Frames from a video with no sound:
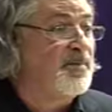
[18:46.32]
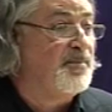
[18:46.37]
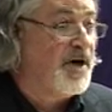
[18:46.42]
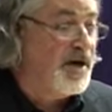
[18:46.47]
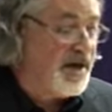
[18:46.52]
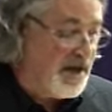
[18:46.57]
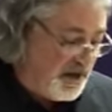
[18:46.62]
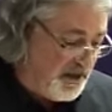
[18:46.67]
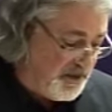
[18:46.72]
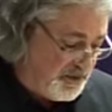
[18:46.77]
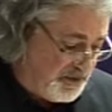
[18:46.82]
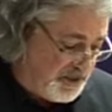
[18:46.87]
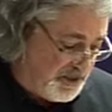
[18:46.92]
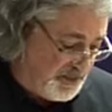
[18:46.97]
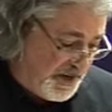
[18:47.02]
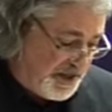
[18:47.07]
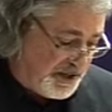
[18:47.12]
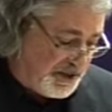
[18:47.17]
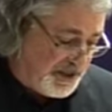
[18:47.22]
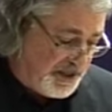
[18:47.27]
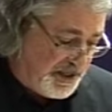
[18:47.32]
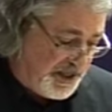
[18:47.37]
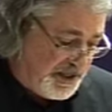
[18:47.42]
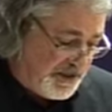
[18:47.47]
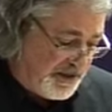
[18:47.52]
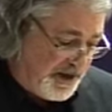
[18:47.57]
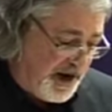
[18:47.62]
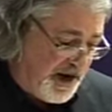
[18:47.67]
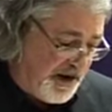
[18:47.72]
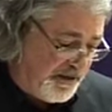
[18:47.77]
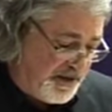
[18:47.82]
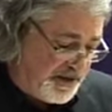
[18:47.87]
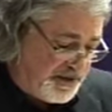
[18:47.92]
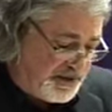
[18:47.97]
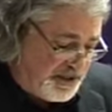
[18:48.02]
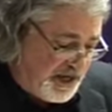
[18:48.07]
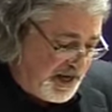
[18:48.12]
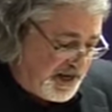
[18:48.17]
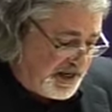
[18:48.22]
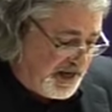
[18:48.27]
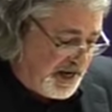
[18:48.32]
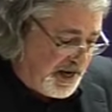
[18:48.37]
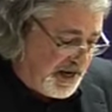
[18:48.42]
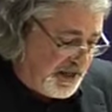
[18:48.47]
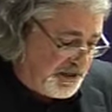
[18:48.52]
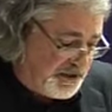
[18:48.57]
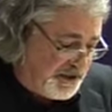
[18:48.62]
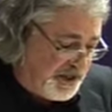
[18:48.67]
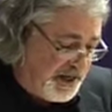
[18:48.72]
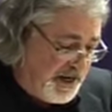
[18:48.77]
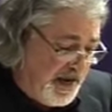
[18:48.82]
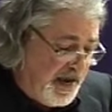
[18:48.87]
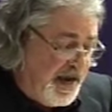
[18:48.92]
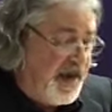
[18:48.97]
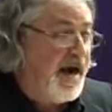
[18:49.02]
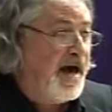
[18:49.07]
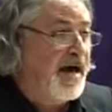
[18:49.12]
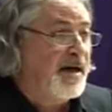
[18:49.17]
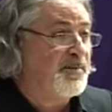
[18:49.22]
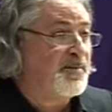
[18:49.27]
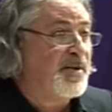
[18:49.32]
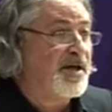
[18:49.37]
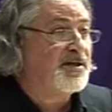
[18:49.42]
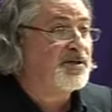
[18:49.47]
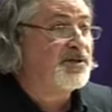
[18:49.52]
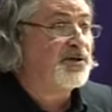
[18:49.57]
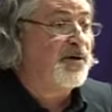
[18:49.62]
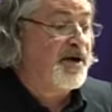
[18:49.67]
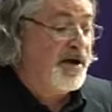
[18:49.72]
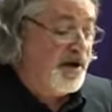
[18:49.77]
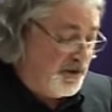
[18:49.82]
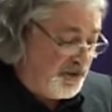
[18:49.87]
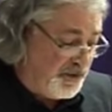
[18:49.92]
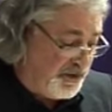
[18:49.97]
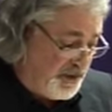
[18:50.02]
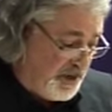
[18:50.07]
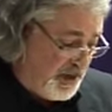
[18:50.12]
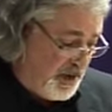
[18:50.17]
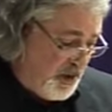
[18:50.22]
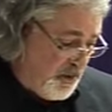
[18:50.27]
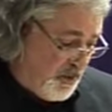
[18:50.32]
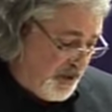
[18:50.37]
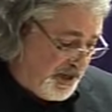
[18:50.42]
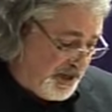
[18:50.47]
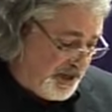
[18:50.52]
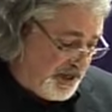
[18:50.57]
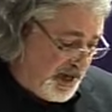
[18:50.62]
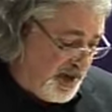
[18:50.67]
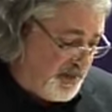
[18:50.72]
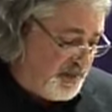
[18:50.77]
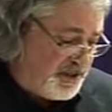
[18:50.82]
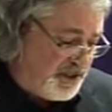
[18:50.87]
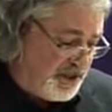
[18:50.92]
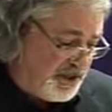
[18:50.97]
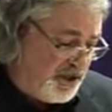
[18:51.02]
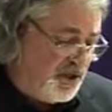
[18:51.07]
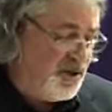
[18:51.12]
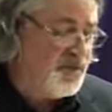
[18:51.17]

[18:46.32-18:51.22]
than in my own special area, psychiatry and mental health. When it comes to